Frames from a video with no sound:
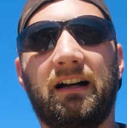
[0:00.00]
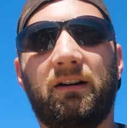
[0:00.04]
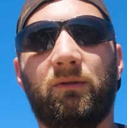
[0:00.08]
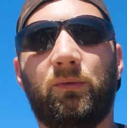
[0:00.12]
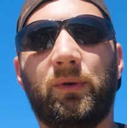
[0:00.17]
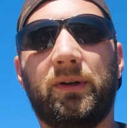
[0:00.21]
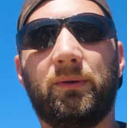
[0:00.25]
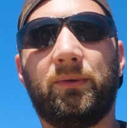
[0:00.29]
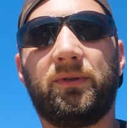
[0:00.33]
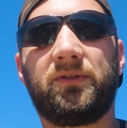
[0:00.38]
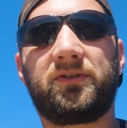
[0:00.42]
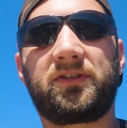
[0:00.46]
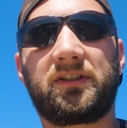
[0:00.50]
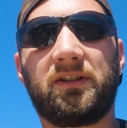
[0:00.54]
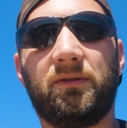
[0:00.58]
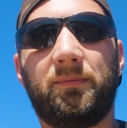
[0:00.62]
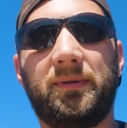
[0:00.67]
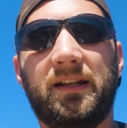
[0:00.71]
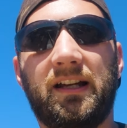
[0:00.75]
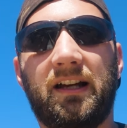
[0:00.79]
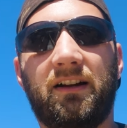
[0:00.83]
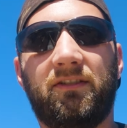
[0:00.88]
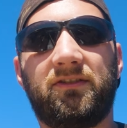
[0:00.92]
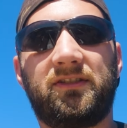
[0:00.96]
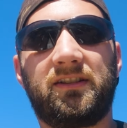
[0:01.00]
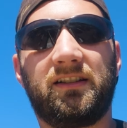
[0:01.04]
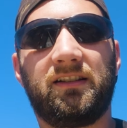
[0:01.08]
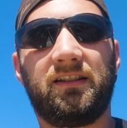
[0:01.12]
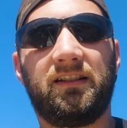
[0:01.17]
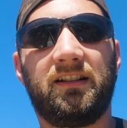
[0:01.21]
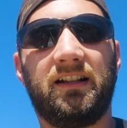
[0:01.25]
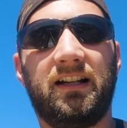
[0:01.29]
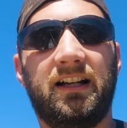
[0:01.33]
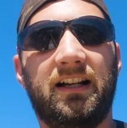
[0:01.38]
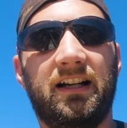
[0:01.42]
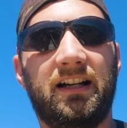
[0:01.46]
We will still be able
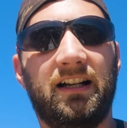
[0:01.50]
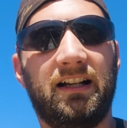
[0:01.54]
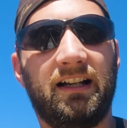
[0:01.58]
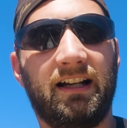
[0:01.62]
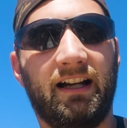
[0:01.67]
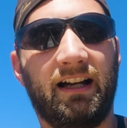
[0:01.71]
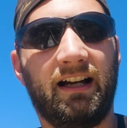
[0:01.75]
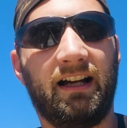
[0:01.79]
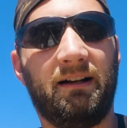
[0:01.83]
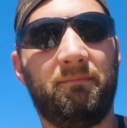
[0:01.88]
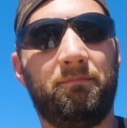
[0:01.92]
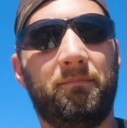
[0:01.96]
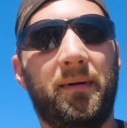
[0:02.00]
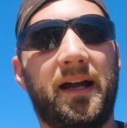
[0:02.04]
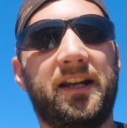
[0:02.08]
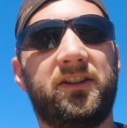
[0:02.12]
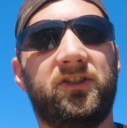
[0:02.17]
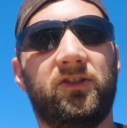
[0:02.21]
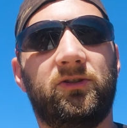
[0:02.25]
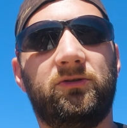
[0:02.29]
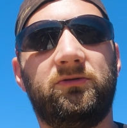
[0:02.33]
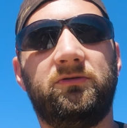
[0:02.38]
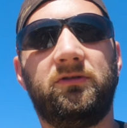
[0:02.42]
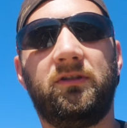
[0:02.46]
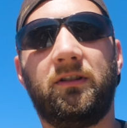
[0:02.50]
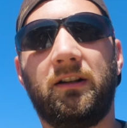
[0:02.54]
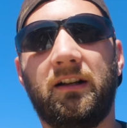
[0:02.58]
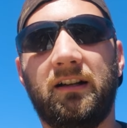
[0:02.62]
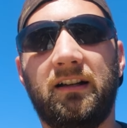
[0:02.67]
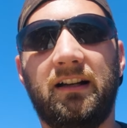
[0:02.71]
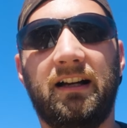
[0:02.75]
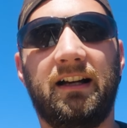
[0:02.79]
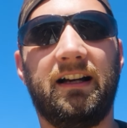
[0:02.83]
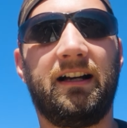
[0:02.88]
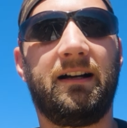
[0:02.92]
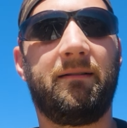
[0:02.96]
to manual
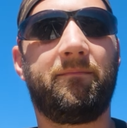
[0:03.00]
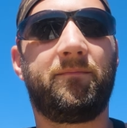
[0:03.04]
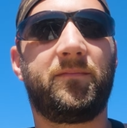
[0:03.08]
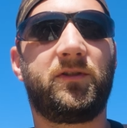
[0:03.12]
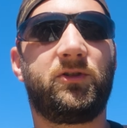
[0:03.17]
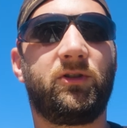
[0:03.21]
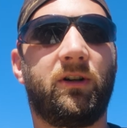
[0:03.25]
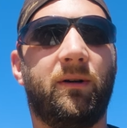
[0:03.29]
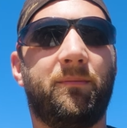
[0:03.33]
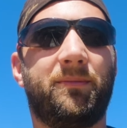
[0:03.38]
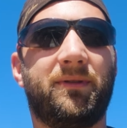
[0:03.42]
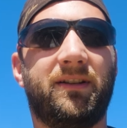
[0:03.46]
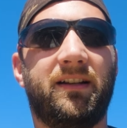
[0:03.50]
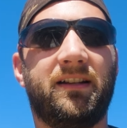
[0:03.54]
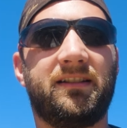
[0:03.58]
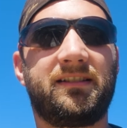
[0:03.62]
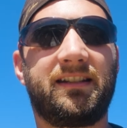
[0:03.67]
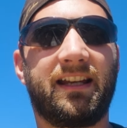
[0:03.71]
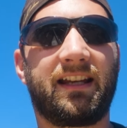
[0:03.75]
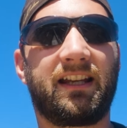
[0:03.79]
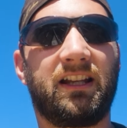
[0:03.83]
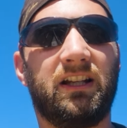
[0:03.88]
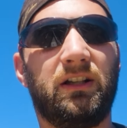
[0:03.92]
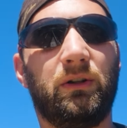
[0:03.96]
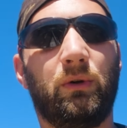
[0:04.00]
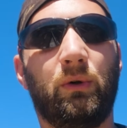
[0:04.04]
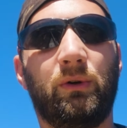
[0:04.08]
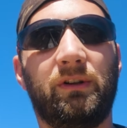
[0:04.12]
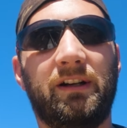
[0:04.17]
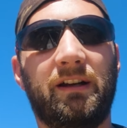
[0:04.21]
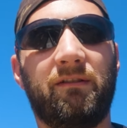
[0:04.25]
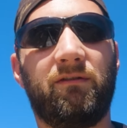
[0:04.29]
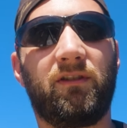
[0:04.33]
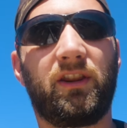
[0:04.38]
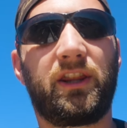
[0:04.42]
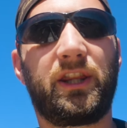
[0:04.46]
drop second
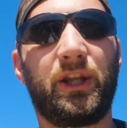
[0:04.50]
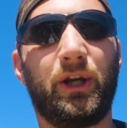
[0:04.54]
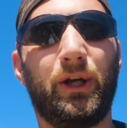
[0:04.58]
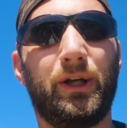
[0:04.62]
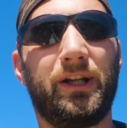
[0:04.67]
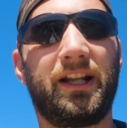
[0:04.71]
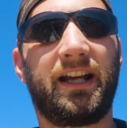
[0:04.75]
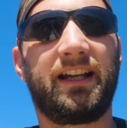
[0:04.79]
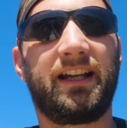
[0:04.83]
or even third